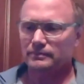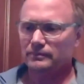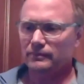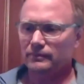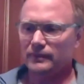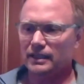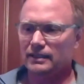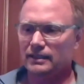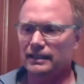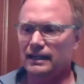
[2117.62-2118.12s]

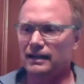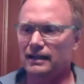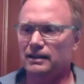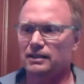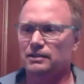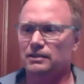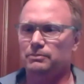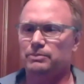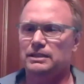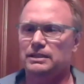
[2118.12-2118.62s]
yeah,
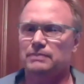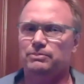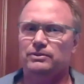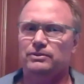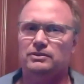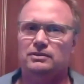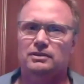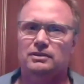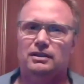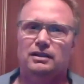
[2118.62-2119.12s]
uh,
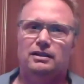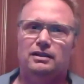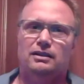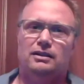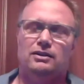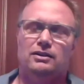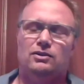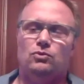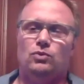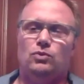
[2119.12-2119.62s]
people
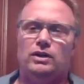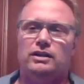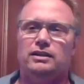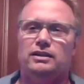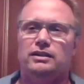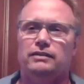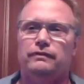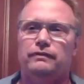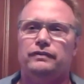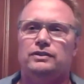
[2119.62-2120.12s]
want to
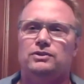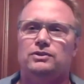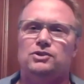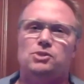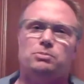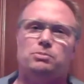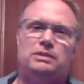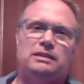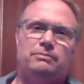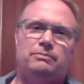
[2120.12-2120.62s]
influence
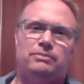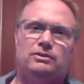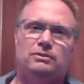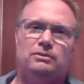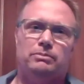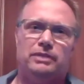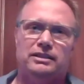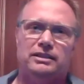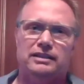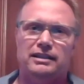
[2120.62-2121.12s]
people,
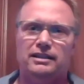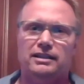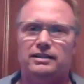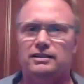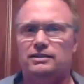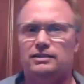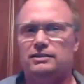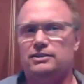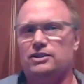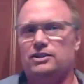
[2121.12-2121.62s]
but they
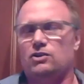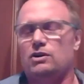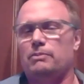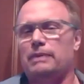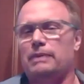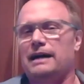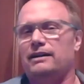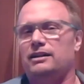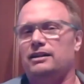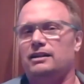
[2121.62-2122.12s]
go
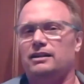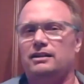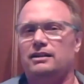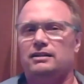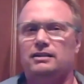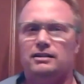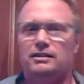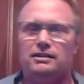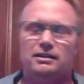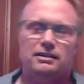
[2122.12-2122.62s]
about it
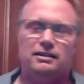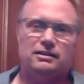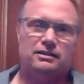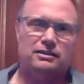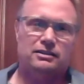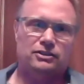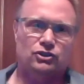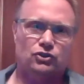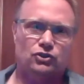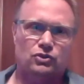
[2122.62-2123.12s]
in, in, a
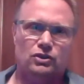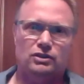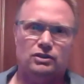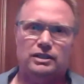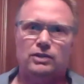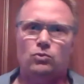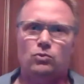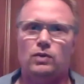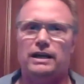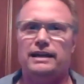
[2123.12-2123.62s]

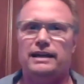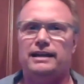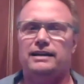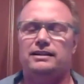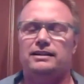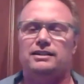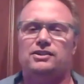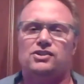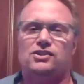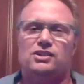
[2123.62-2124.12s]
controlling way,
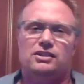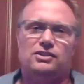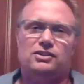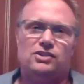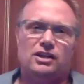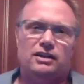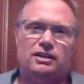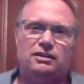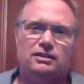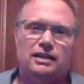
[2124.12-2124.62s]
and it's it's
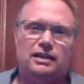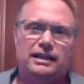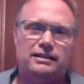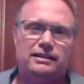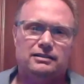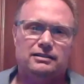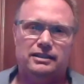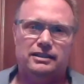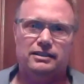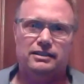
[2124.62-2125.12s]

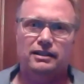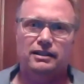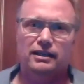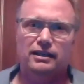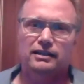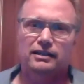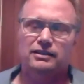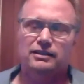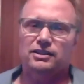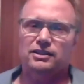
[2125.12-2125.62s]
unlikely
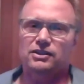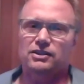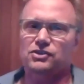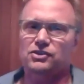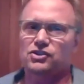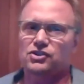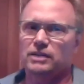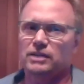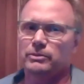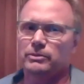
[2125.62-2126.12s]
to
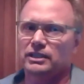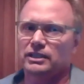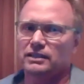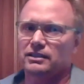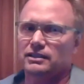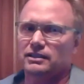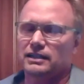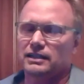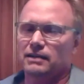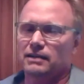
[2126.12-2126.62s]
stimulate the
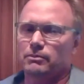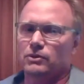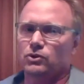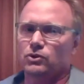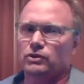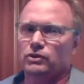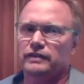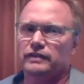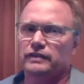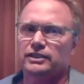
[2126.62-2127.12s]
kind of
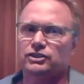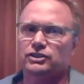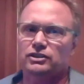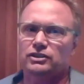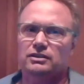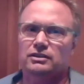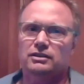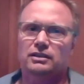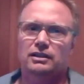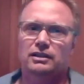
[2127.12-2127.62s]

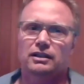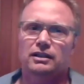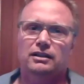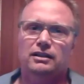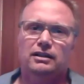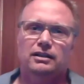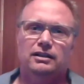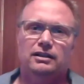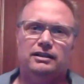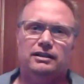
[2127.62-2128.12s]
motivation.
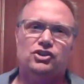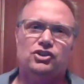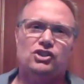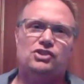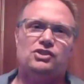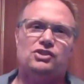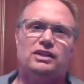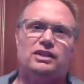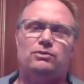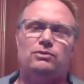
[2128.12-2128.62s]
It's
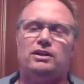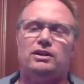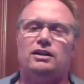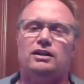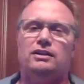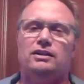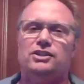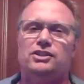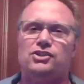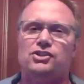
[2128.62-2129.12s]
just like when
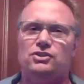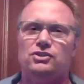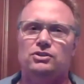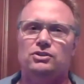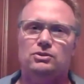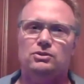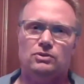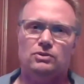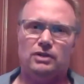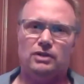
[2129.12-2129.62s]
all these
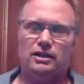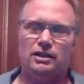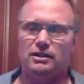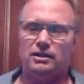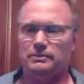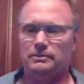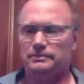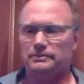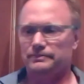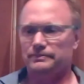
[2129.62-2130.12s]
new um,